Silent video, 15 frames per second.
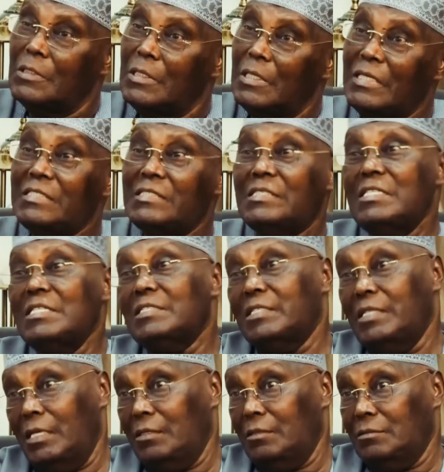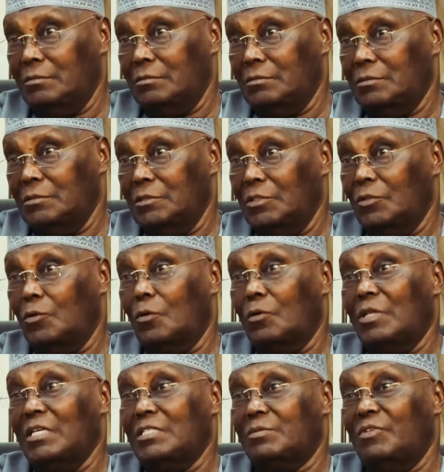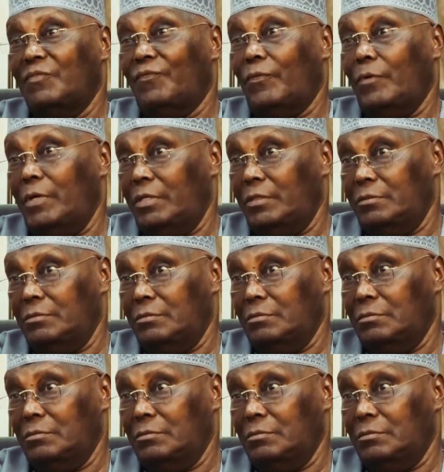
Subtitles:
And since then, the growth has been falling.